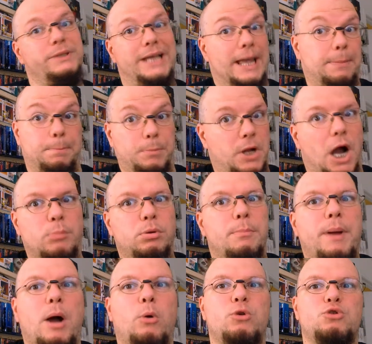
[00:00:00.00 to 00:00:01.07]
get Goblin
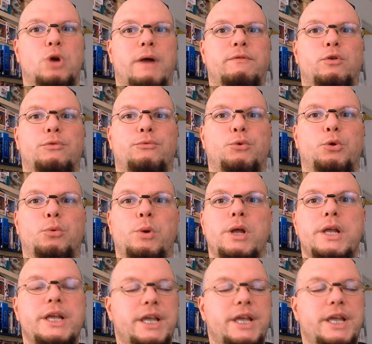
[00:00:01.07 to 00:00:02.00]
PileDriver through